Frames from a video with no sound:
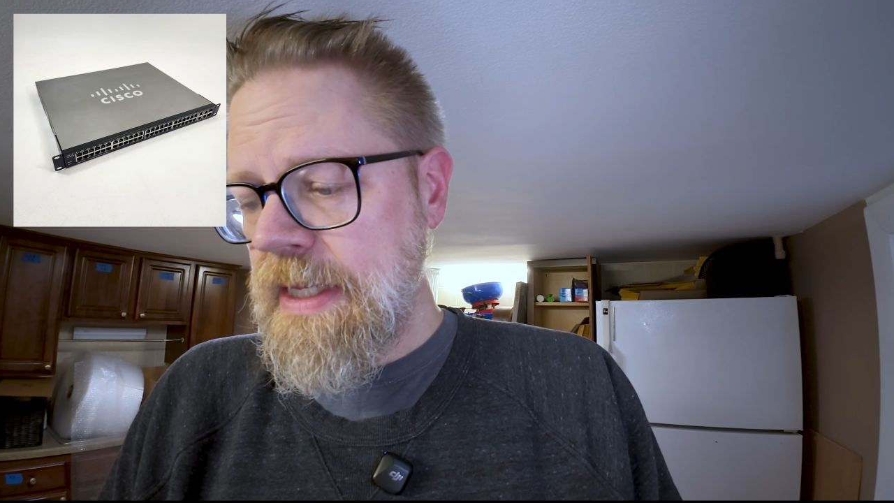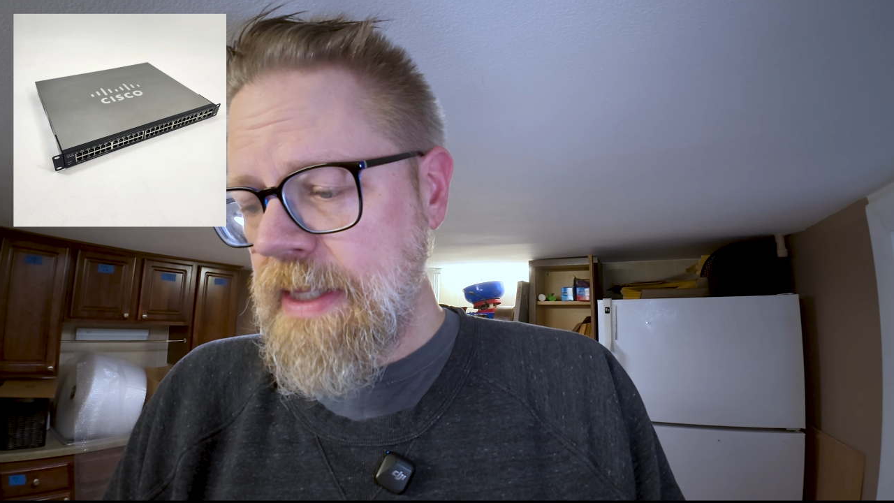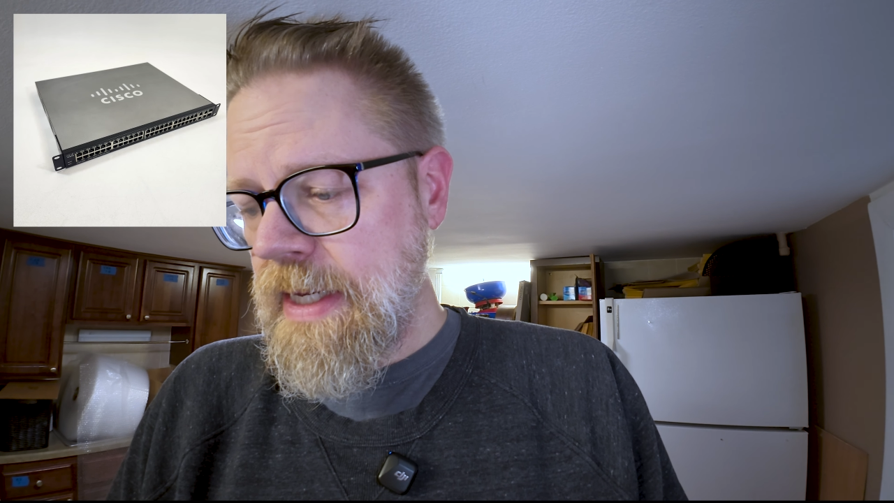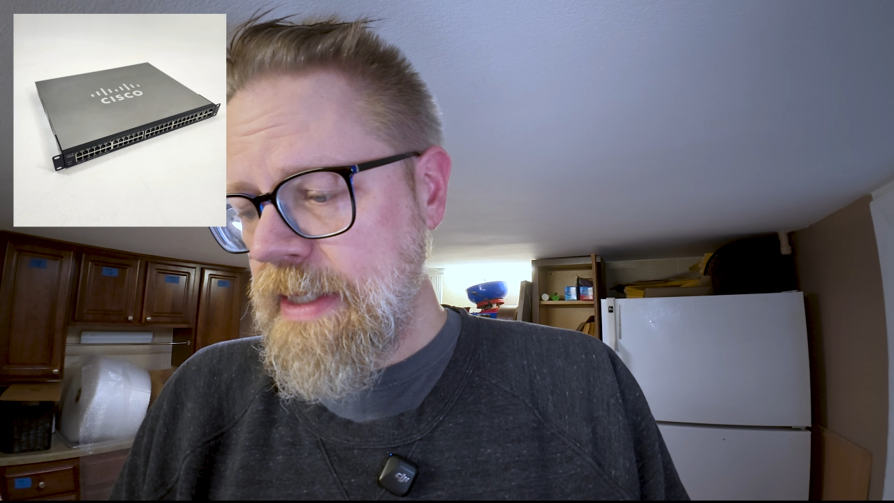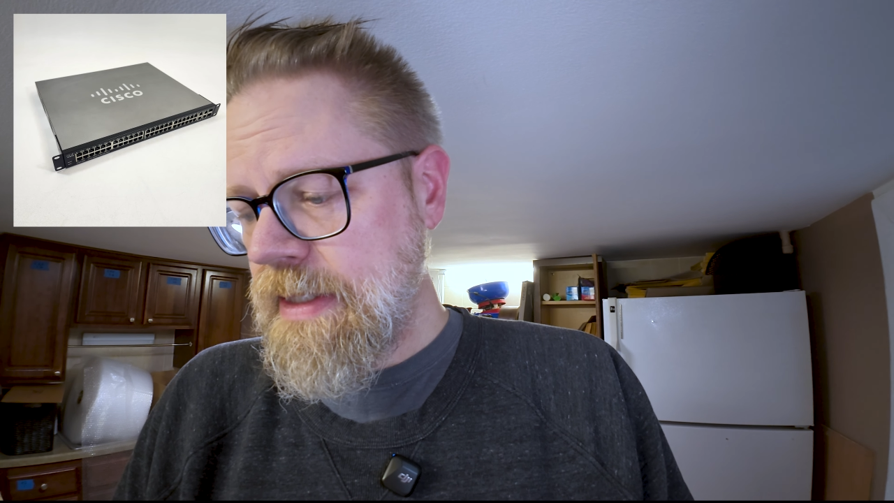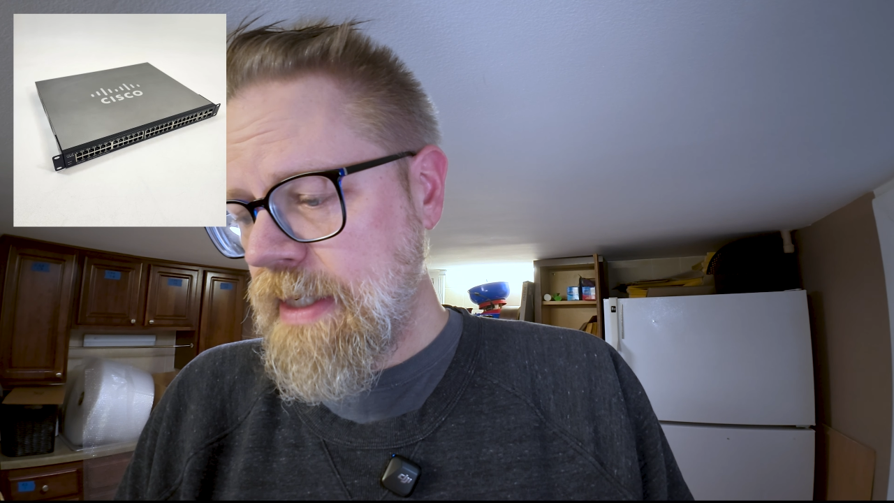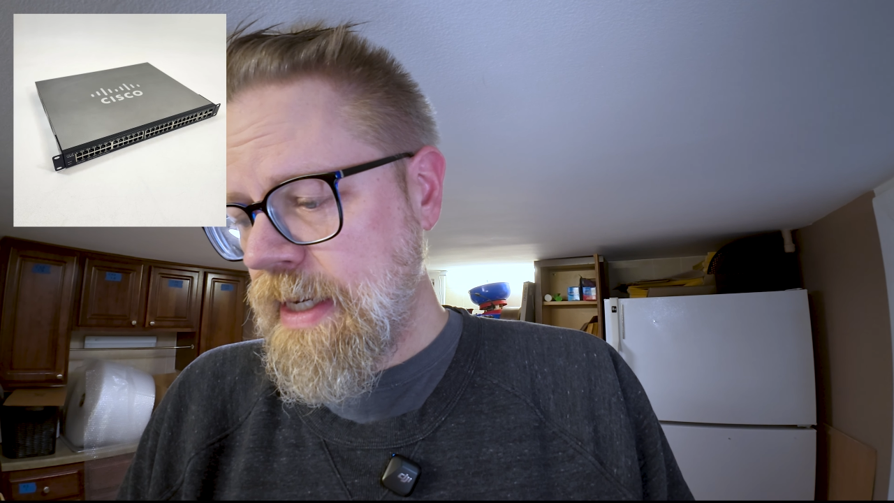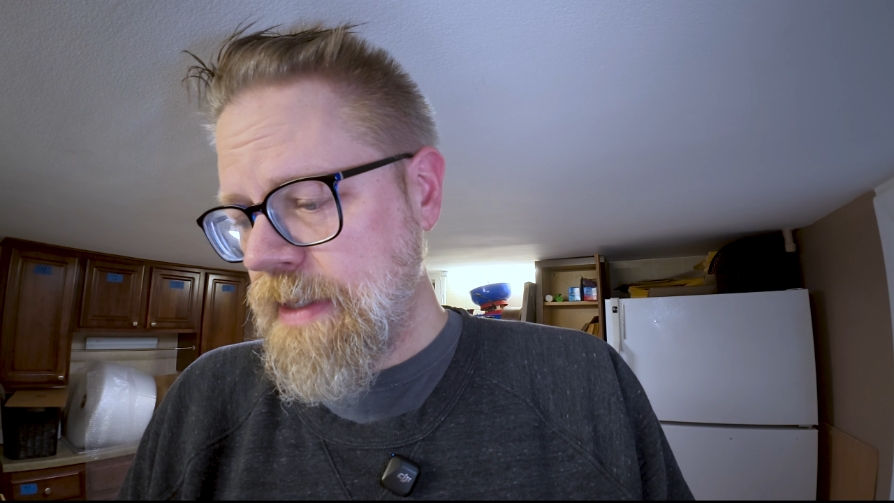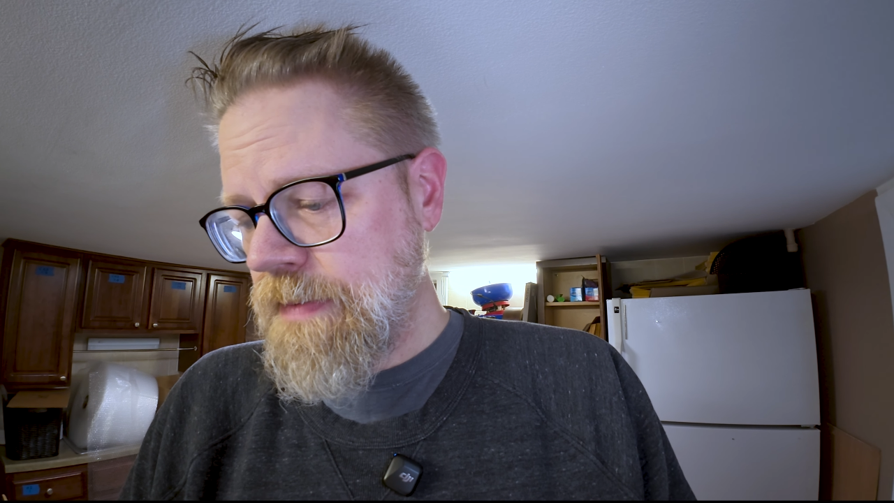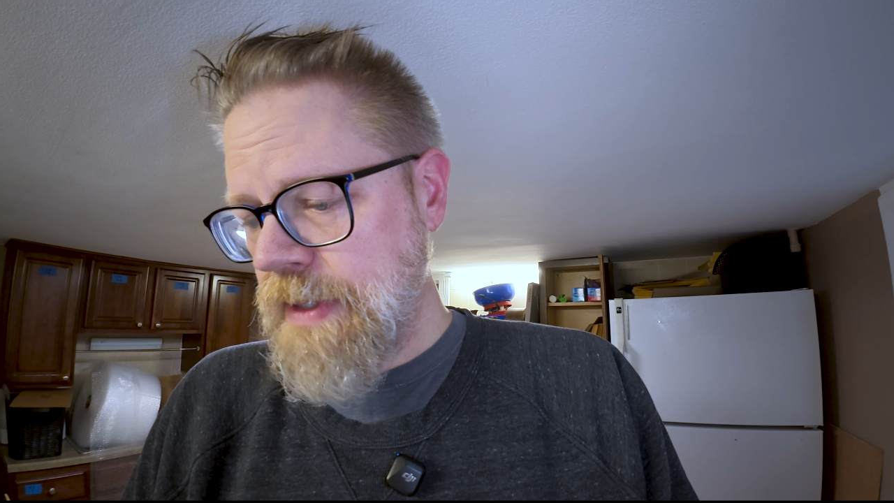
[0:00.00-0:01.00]
on that
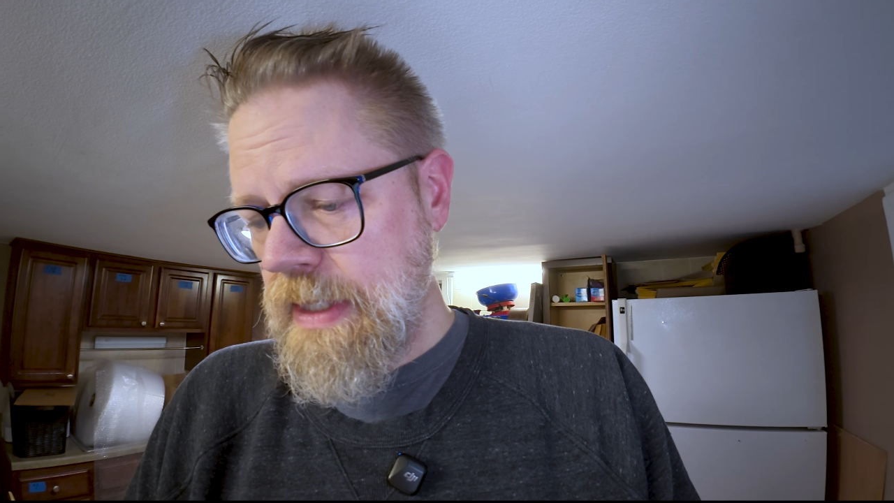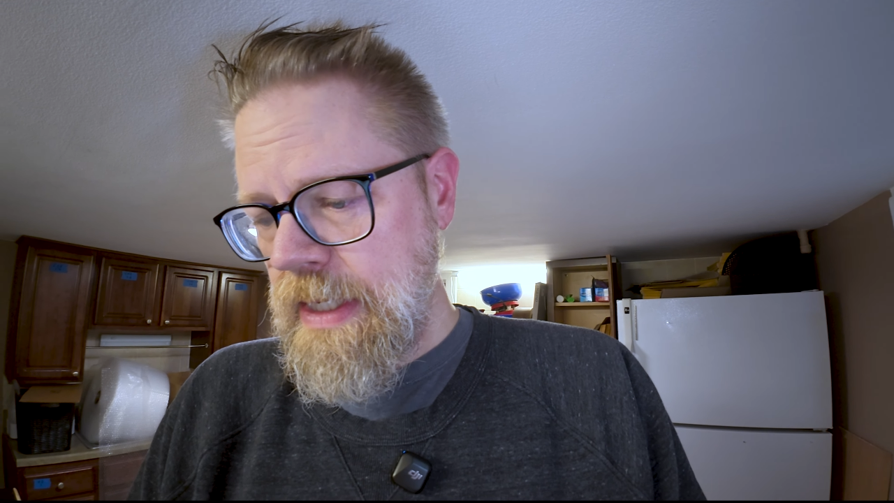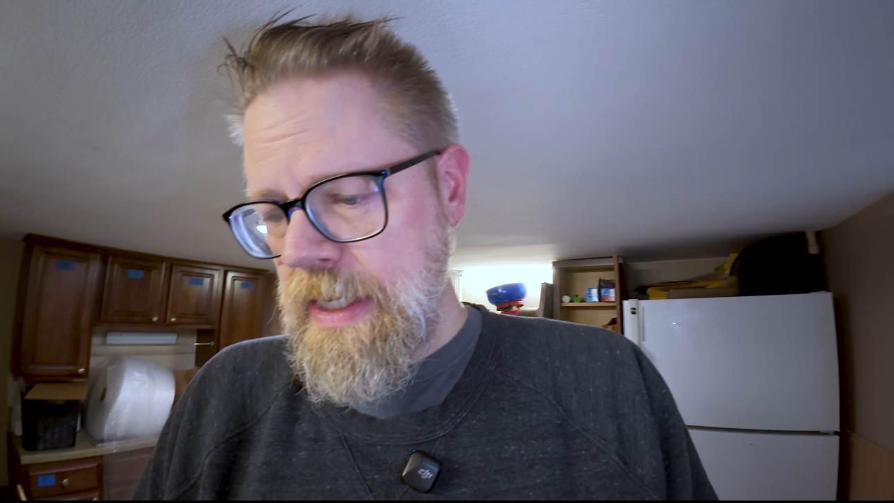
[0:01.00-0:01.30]
item.